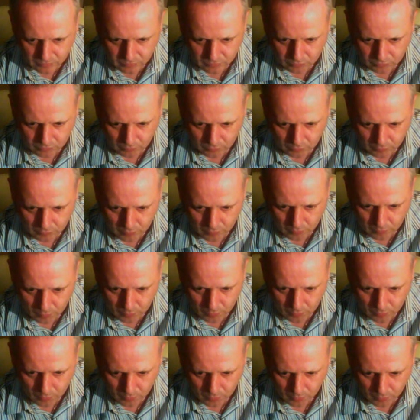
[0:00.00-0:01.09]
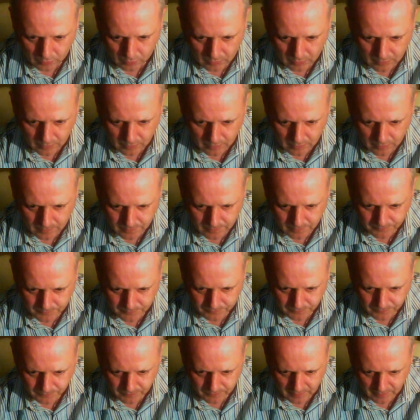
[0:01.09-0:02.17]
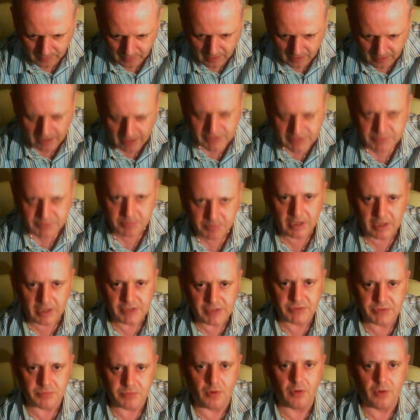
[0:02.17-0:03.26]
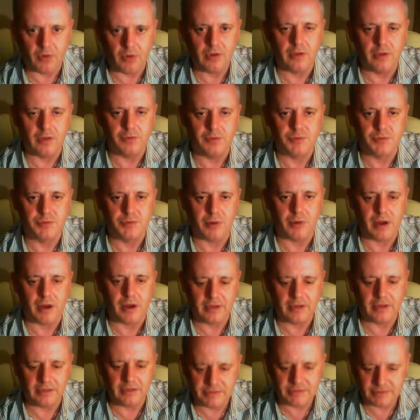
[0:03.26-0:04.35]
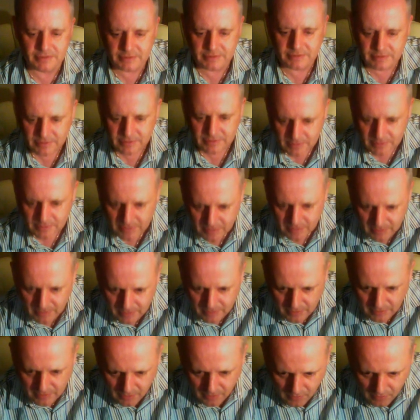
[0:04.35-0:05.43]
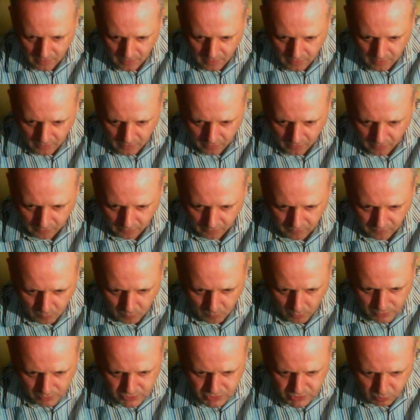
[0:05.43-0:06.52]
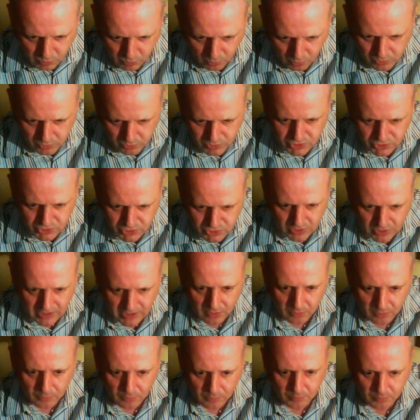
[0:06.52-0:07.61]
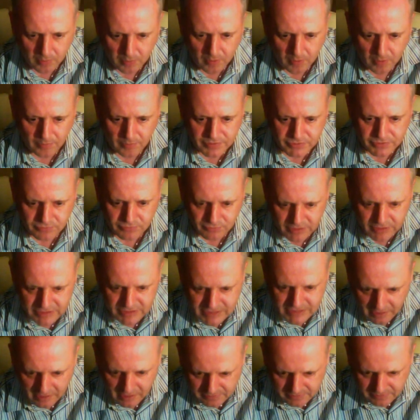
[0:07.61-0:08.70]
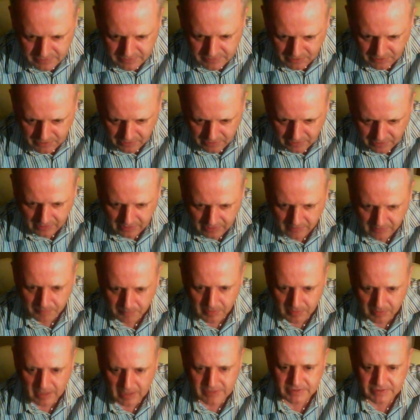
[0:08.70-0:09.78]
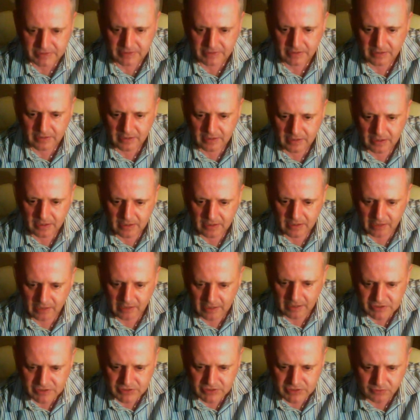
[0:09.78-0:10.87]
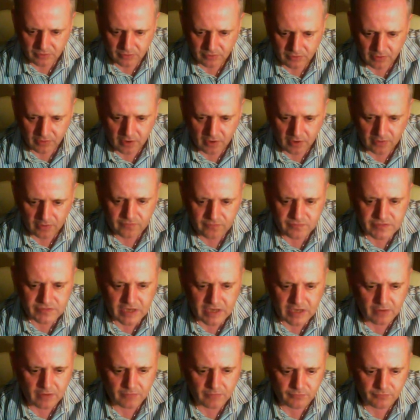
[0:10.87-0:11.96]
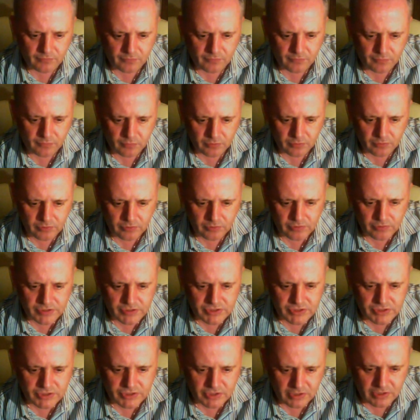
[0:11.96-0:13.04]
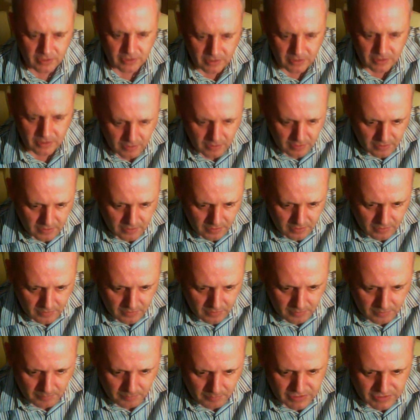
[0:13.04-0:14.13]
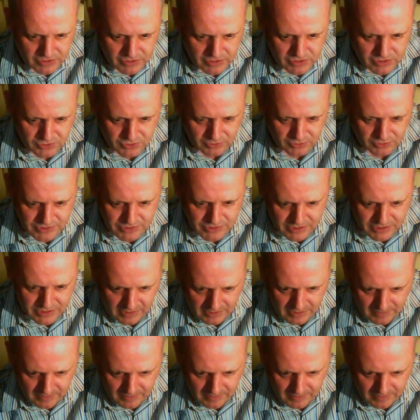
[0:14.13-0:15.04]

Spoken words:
Fernuk, exclamation mark, close brackets. Although once Wall Straight old Potter is retold early in bed and later on life down through all the Christian minstrelsy,